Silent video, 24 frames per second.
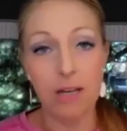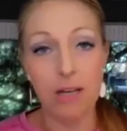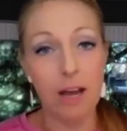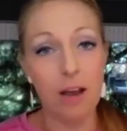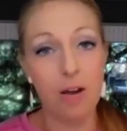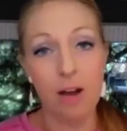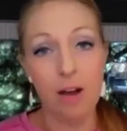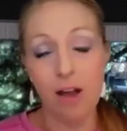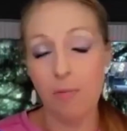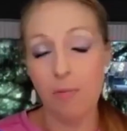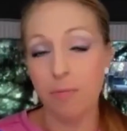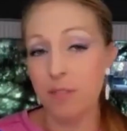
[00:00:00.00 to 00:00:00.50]

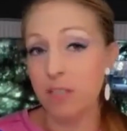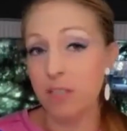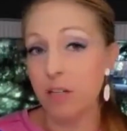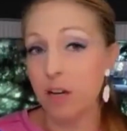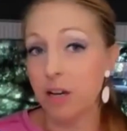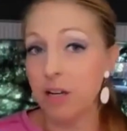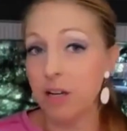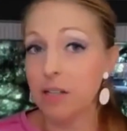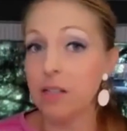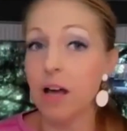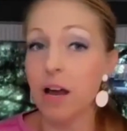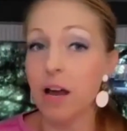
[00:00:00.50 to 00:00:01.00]
Now, I've
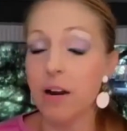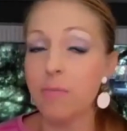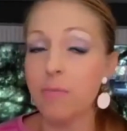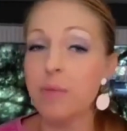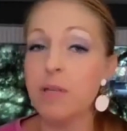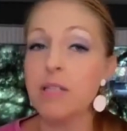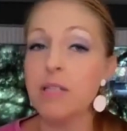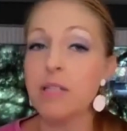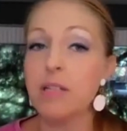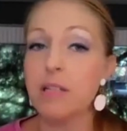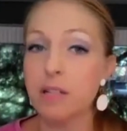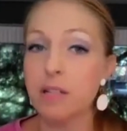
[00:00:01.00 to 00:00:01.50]
done a lot
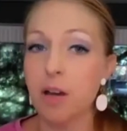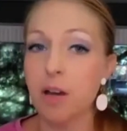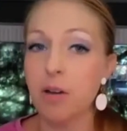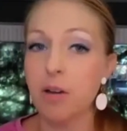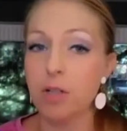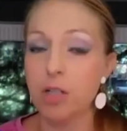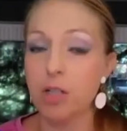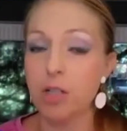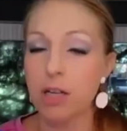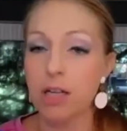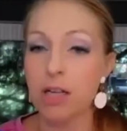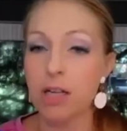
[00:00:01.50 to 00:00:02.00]
of business
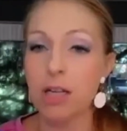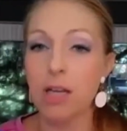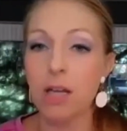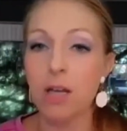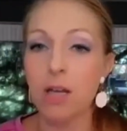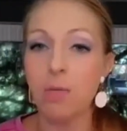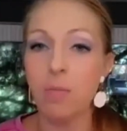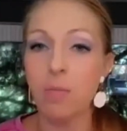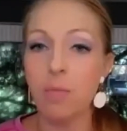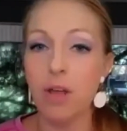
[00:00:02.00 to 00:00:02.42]
coaching,